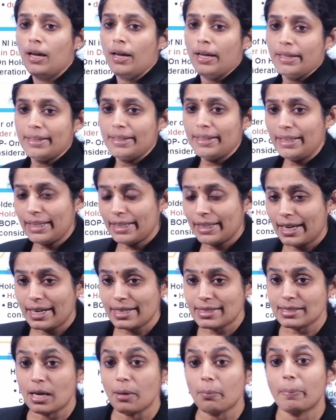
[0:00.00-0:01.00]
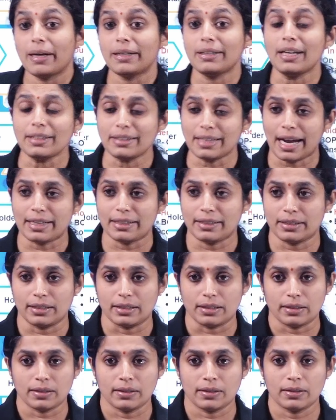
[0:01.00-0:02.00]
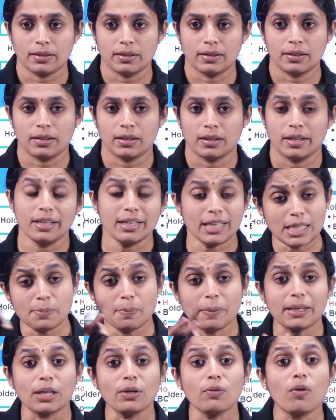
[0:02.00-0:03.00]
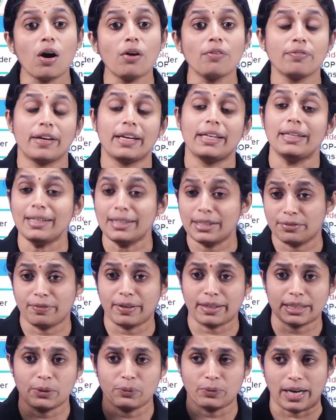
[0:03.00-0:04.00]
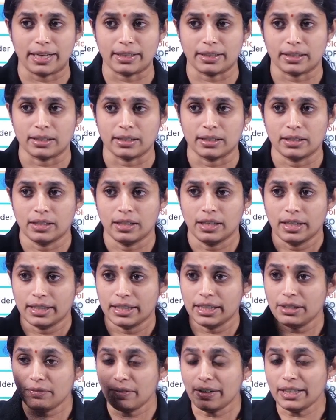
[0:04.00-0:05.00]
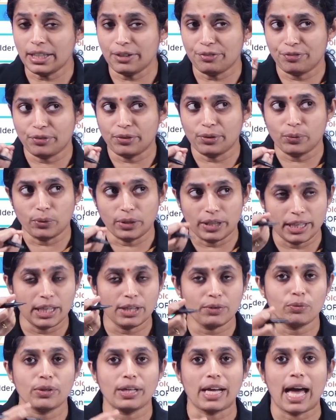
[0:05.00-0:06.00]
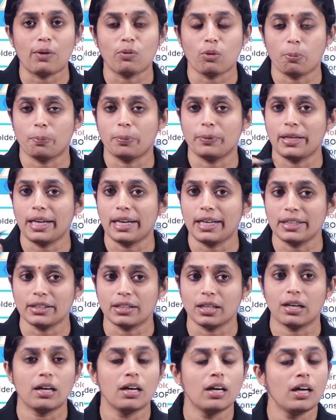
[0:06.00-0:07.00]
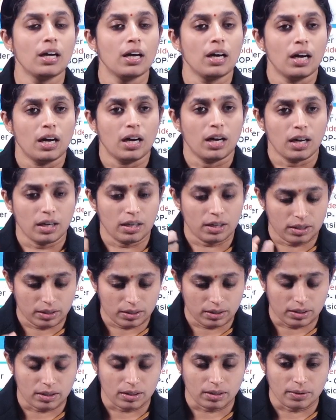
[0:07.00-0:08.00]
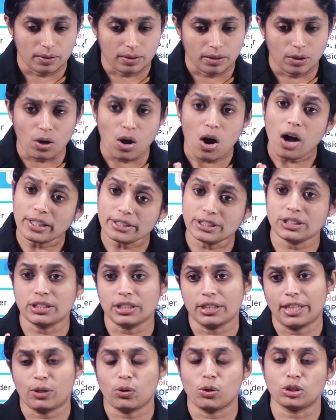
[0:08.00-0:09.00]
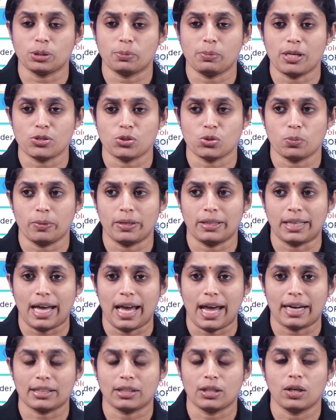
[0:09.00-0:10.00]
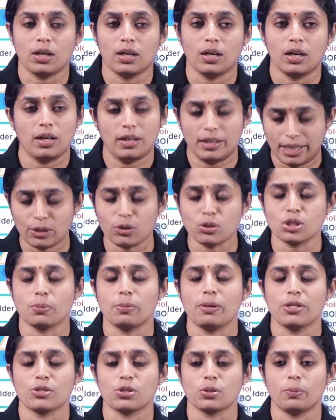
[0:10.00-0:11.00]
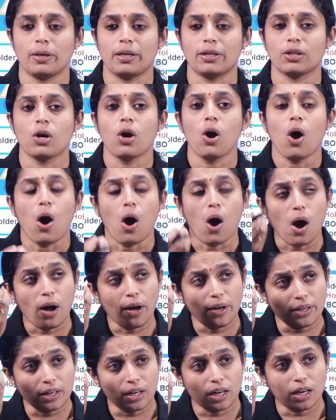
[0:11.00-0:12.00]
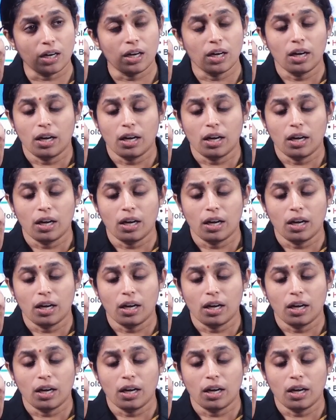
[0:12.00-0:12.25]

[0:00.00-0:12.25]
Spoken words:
he gets a better title irrespective of any defective title. Even if he would have obtained the lost negotiable instrument act, negotiable instrument, or